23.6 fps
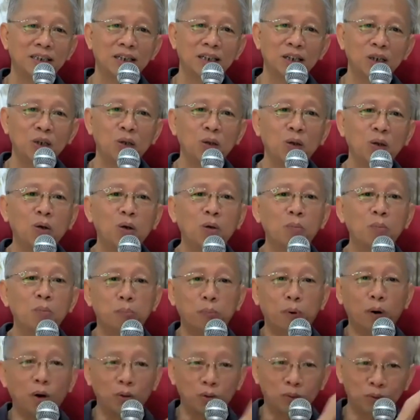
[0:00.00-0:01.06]
A lot of
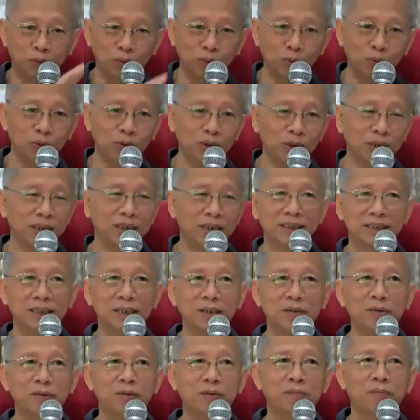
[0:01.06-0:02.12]
pothole on the
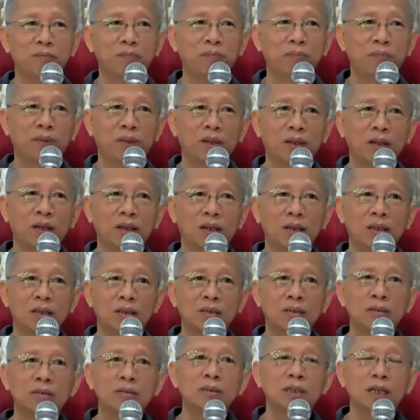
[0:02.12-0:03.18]
side.
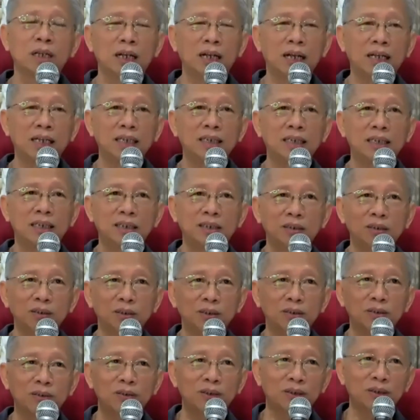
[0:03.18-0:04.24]
So the lighting
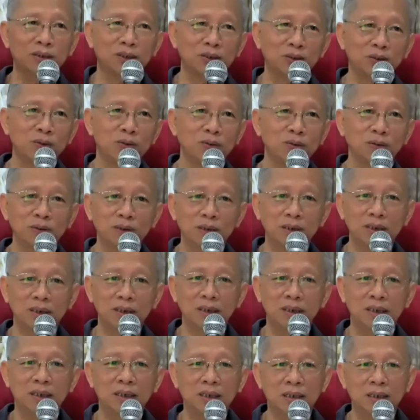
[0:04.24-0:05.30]
also not so good.
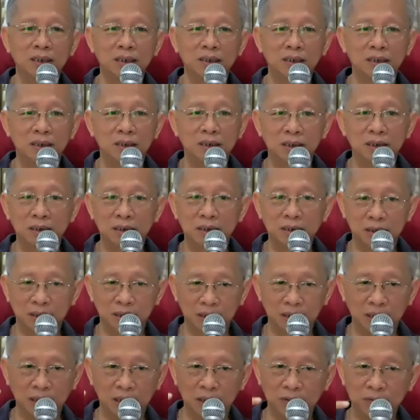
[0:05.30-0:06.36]

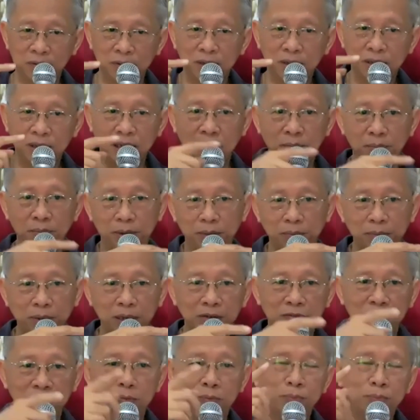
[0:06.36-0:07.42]
I was coming
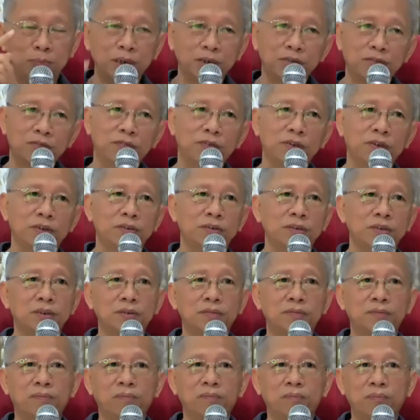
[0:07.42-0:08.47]
back from
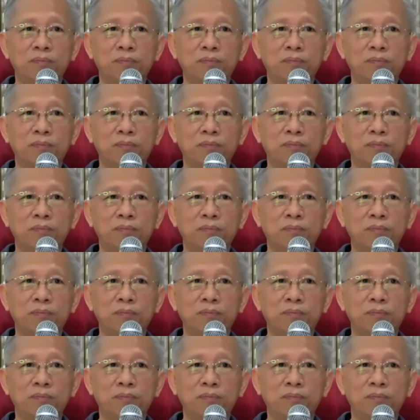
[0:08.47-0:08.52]
Brickfield.